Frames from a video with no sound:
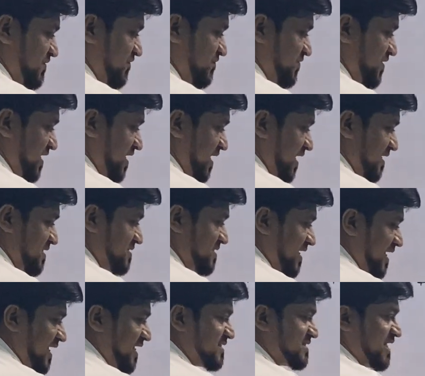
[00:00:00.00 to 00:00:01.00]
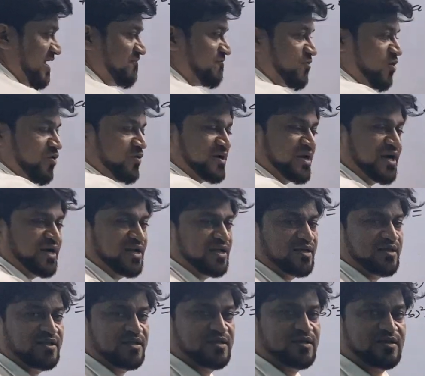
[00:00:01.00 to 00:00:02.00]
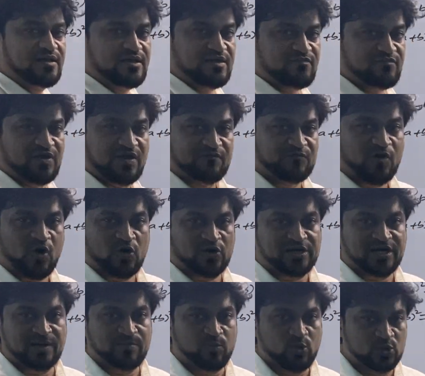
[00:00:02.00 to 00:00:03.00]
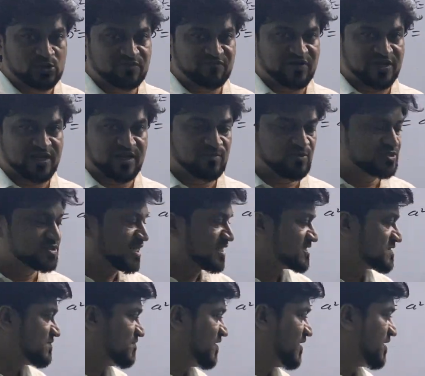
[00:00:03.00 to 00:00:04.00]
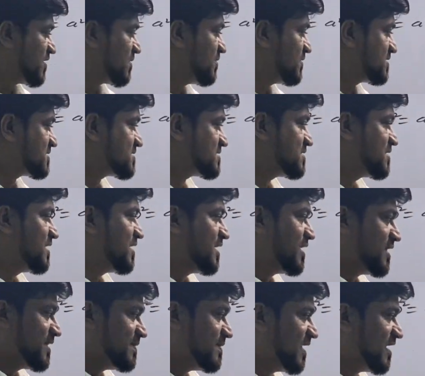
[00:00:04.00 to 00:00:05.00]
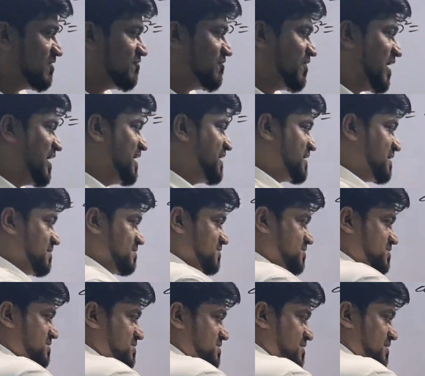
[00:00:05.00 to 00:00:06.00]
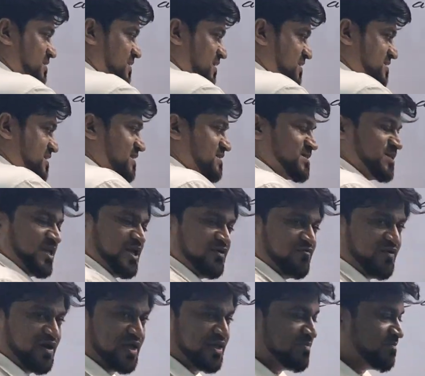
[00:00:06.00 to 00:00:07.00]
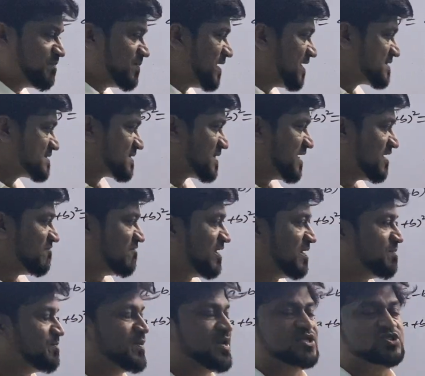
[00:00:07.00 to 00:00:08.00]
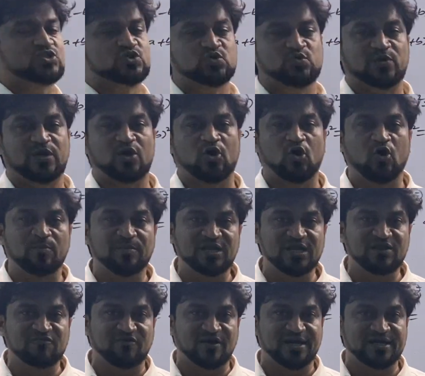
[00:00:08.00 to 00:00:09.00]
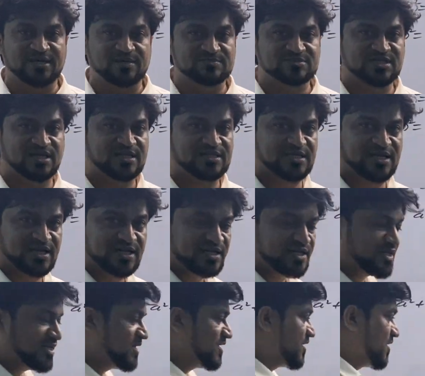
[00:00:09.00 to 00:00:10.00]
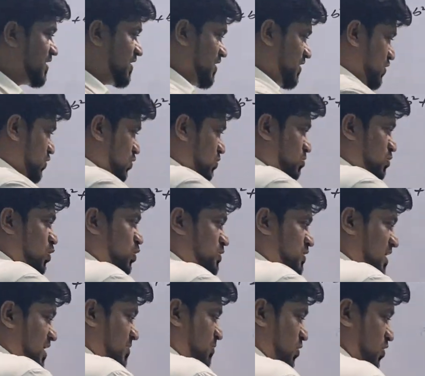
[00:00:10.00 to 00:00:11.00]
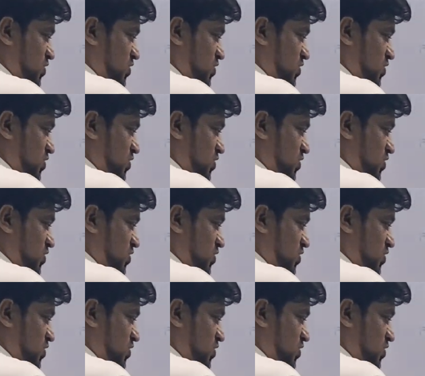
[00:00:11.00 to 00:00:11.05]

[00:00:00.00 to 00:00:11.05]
15x. X I have counted, we have counted both variables, x variables. Then y terms, this is 3y plus 3y plus 2y. How many y terms are there? 2, both are